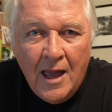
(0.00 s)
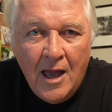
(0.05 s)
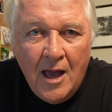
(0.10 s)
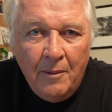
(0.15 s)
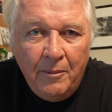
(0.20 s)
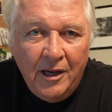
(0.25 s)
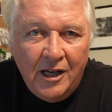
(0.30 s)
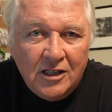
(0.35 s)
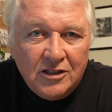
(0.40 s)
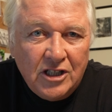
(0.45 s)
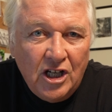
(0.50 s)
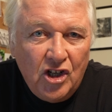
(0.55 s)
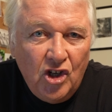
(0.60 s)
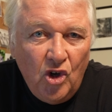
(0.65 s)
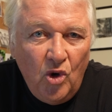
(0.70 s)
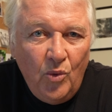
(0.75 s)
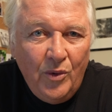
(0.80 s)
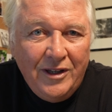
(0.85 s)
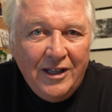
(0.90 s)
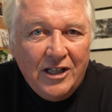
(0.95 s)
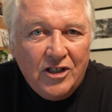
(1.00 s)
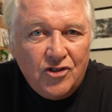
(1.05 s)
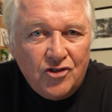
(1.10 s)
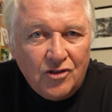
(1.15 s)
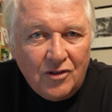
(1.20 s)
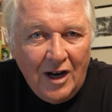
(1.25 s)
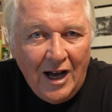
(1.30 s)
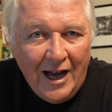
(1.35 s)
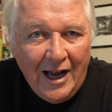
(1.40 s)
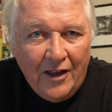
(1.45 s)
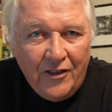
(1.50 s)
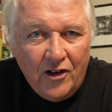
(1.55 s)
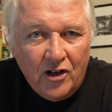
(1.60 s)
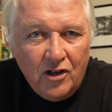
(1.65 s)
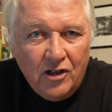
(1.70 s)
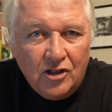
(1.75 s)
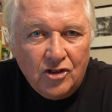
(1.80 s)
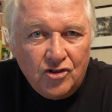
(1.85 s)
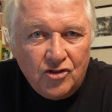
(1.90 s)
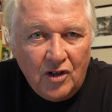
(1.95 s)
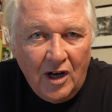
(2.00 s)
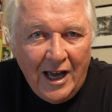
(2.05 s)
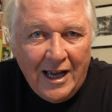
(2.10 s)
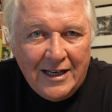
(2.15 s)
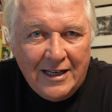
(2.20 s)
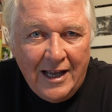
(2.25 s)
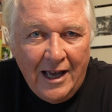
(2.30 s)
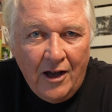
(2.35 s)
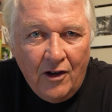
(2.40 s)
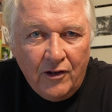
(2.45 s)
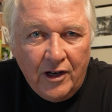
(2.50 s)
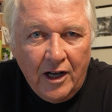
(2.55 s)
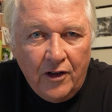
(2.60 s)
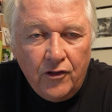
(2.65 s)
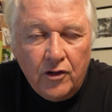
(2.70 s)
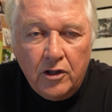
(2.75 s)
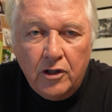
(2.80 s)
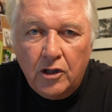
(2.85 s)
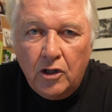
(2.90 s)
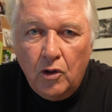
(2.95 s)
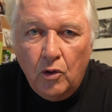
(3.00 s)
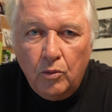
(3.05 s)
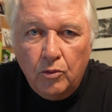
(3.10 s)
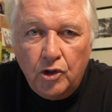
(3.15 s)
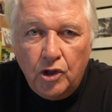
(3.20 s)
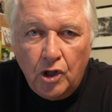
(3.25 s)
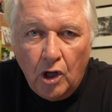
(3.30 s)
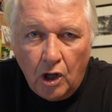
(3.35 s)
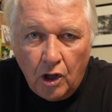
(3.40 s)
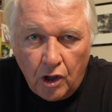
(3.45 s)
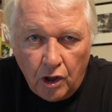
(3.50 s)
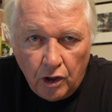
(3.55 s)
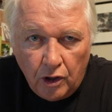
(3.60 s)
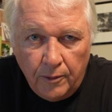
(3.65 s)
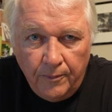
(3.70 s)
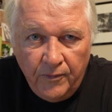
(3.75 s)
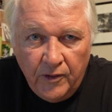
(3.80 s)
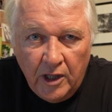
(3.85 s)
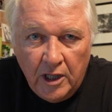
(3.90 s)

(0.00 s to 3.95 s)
because I know when they dry, they're going to dry down and they're going to go darker.